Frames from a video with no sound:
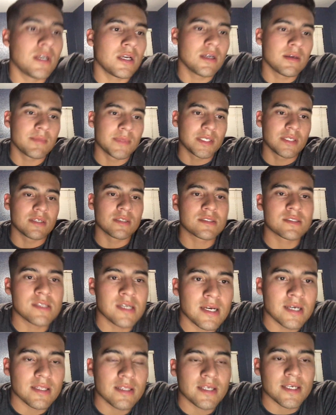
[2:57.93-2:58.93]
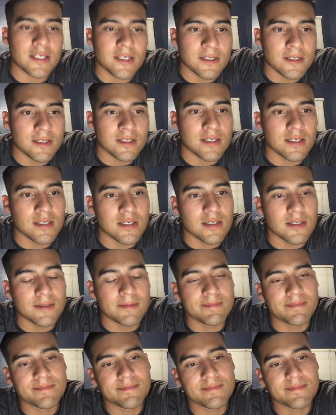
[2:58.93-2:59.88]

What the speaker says: I mean, it's not like a